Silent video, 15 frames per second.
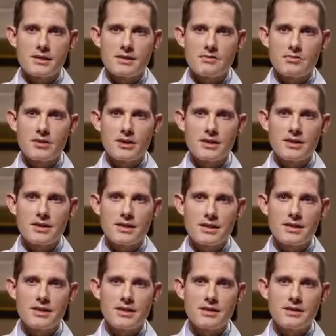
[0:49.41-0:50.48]
is a really
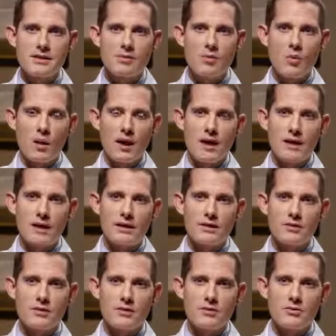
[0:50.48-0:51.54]
easy way
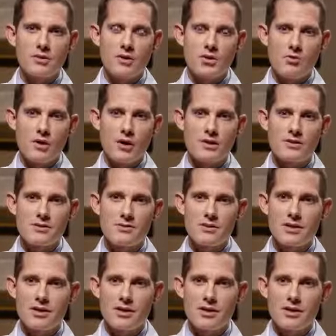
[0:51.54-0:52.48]
to address what